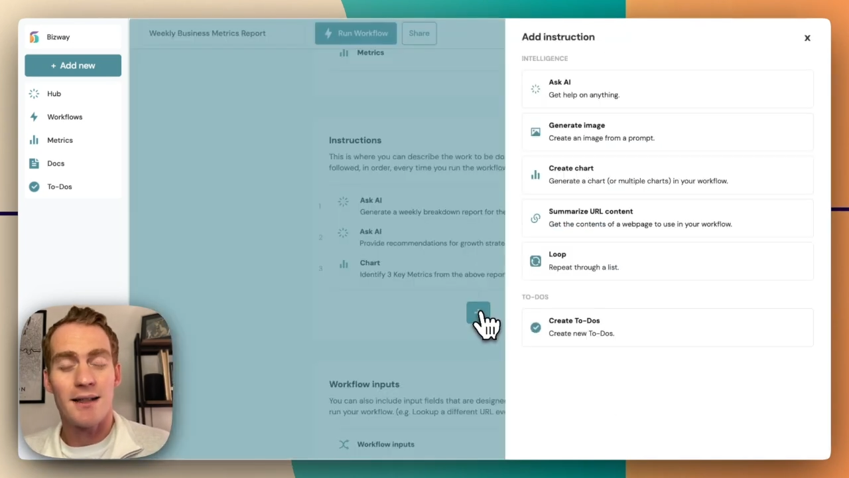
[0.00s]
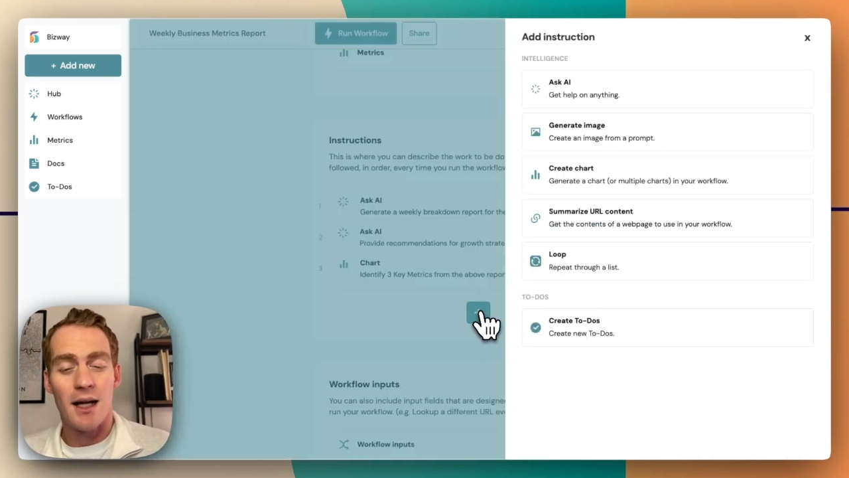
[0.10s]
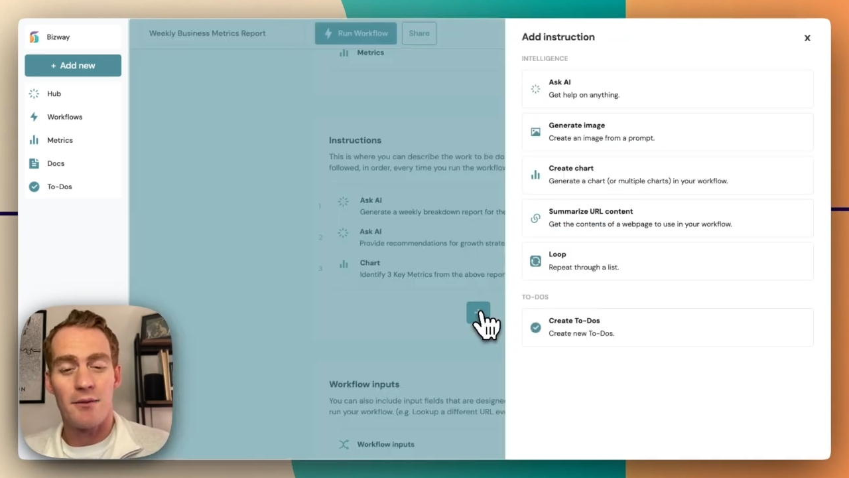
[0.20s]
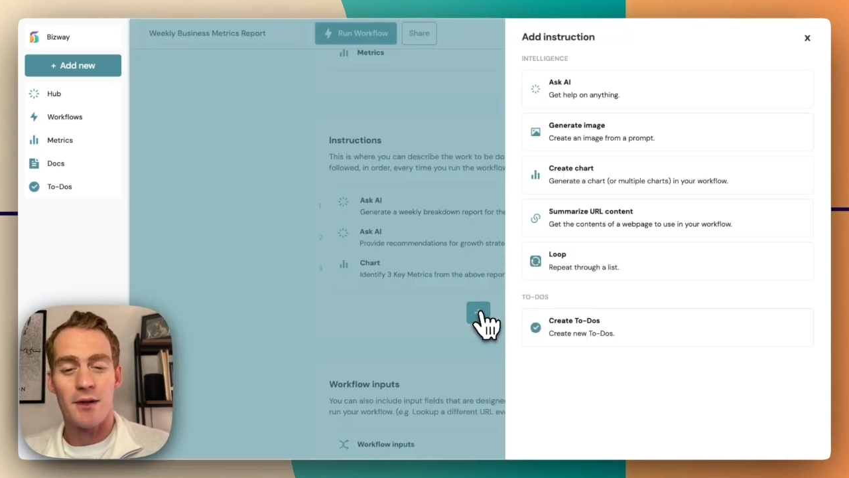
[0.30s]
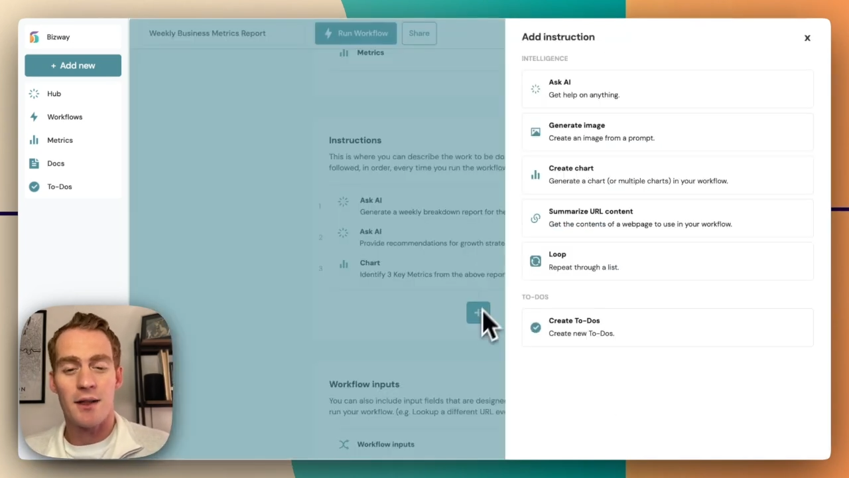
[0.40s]

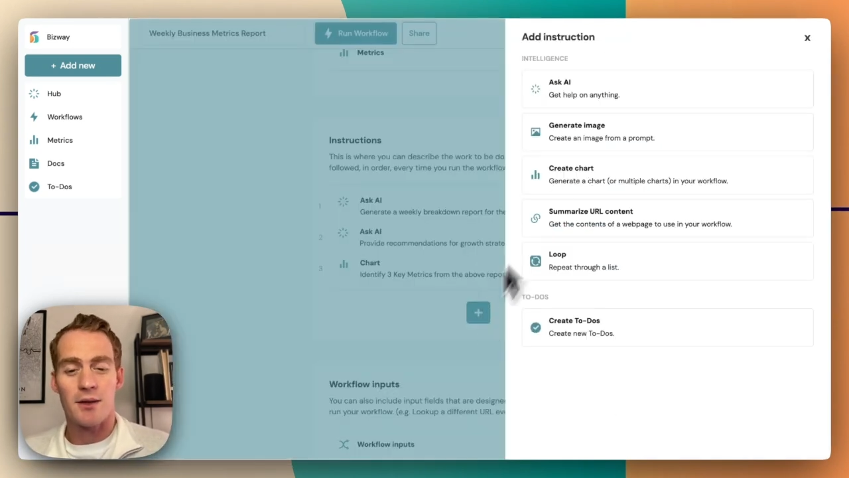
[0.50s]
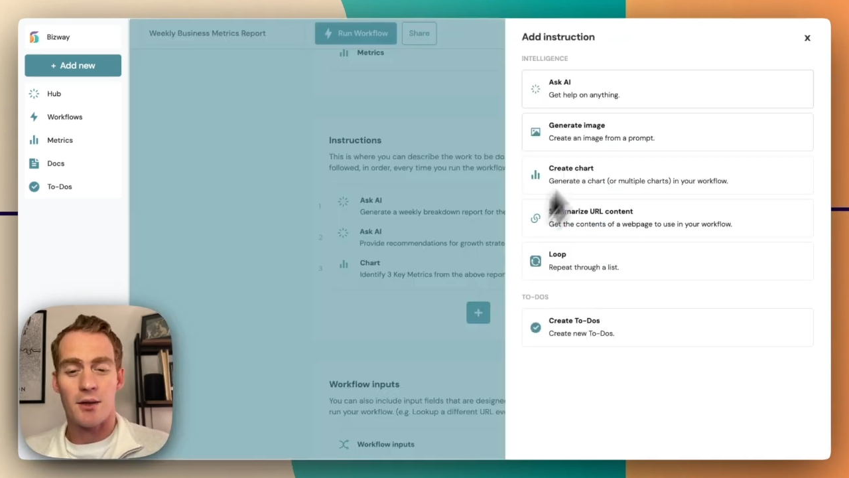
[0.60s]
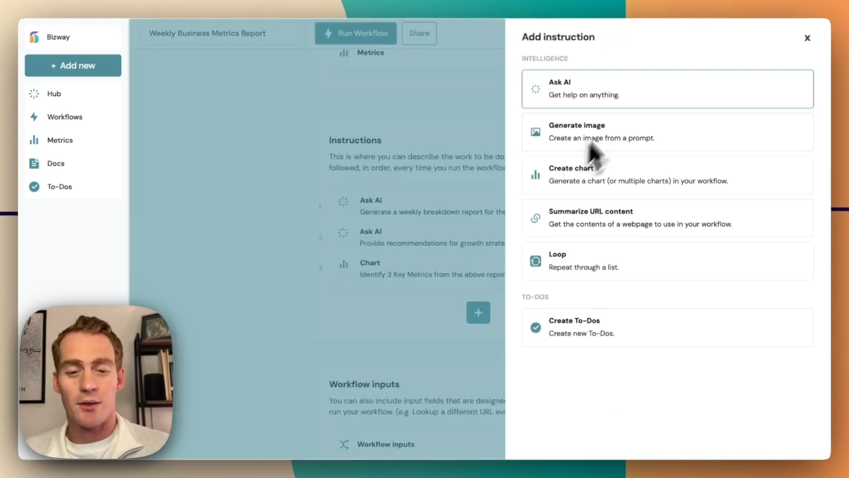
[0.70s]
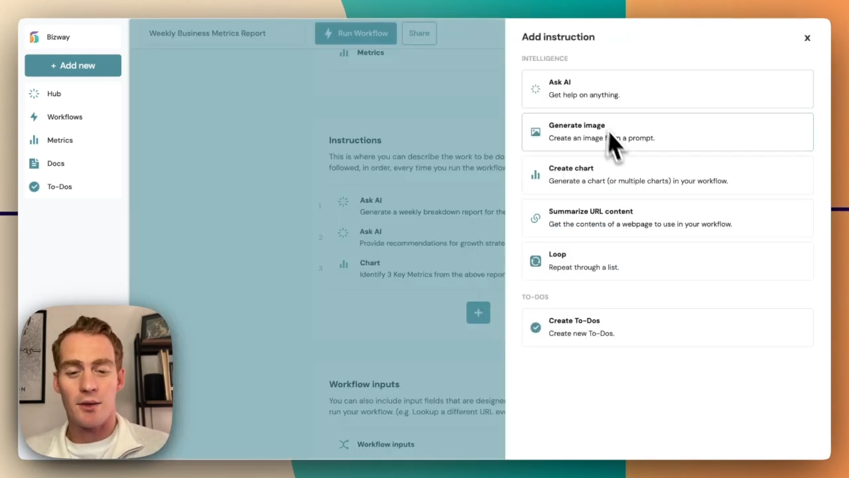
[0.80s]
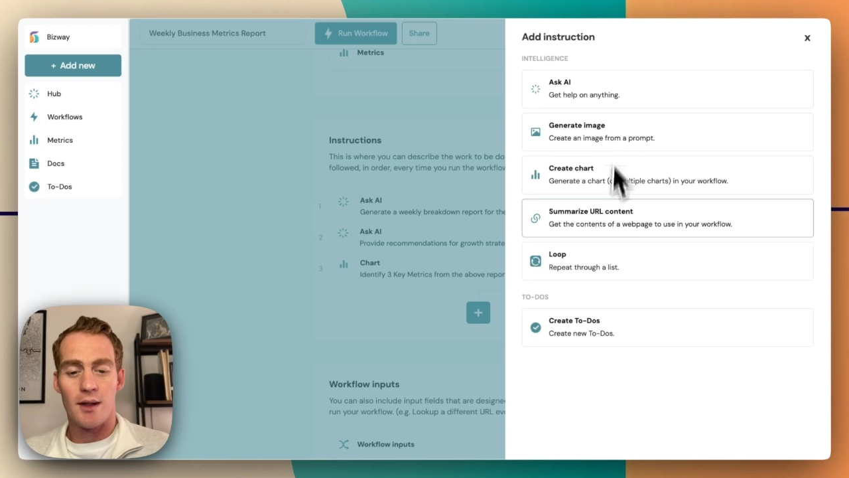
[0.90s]
step for this
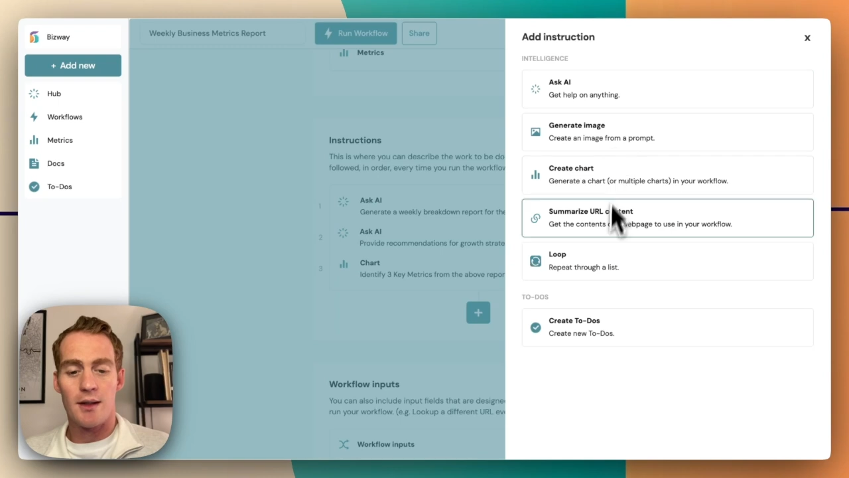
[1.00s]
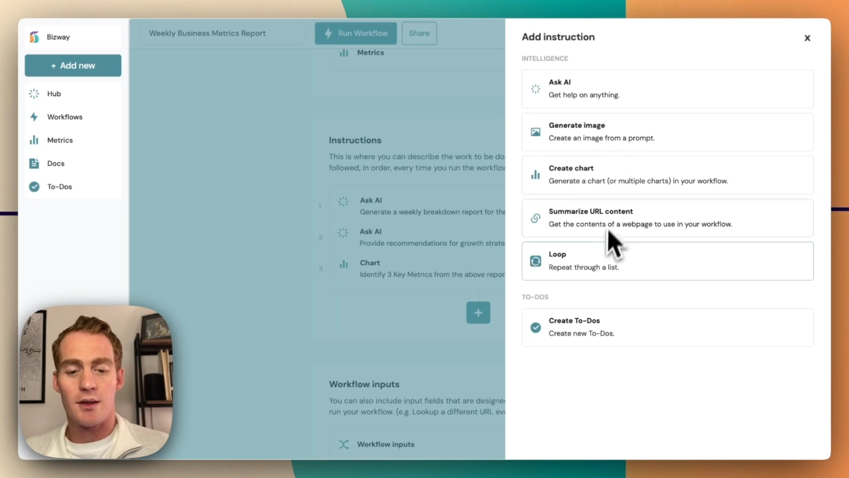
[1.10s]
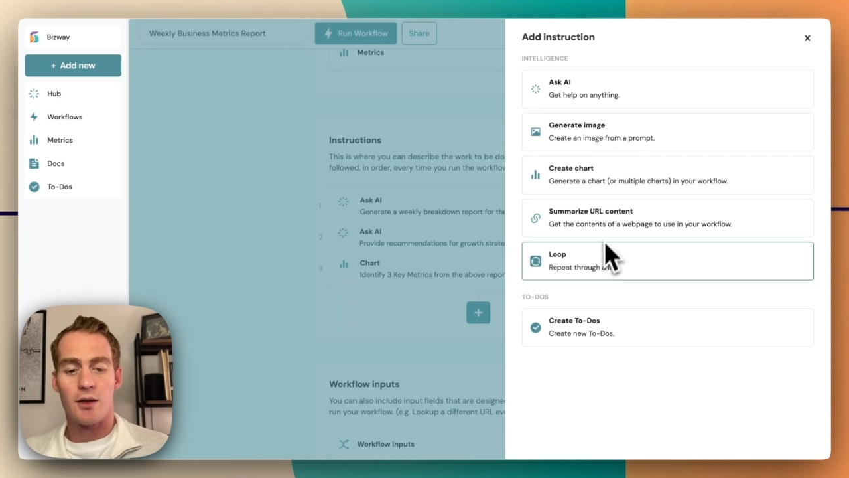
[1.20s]
tool is